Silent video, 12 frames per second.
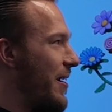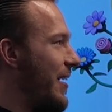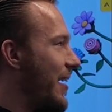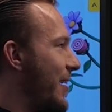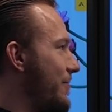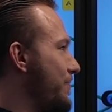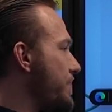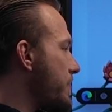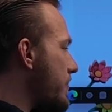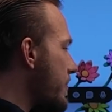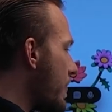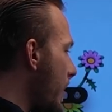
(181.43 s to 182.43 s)
But um,
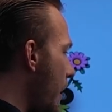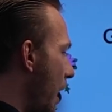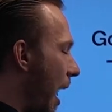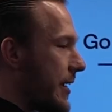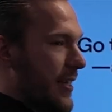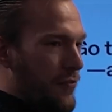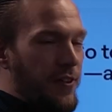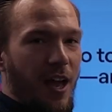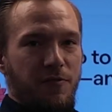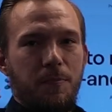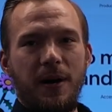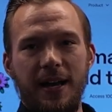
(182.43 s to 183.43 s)
I definitely
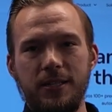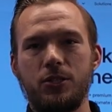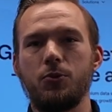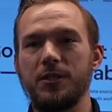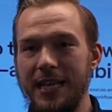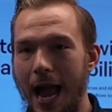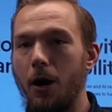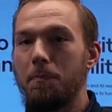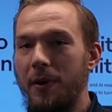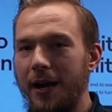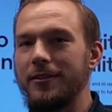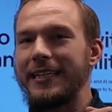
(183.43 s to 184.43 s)
have a bias towards
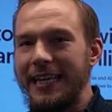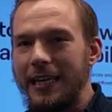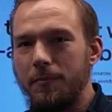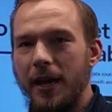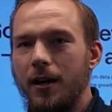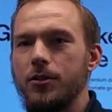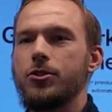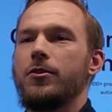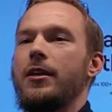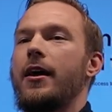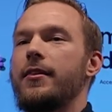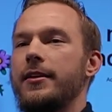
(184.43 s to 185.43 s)
outbound email.
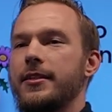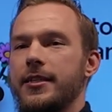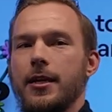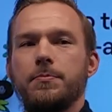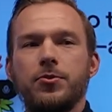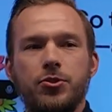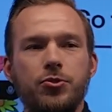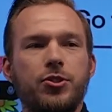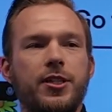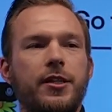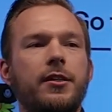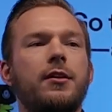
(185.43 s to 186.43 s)
So a lot of the examples you'll
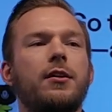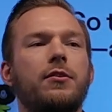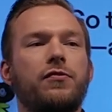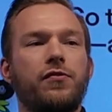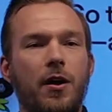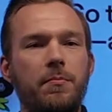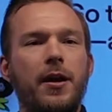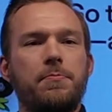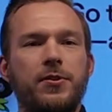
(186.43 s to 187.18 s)
see from my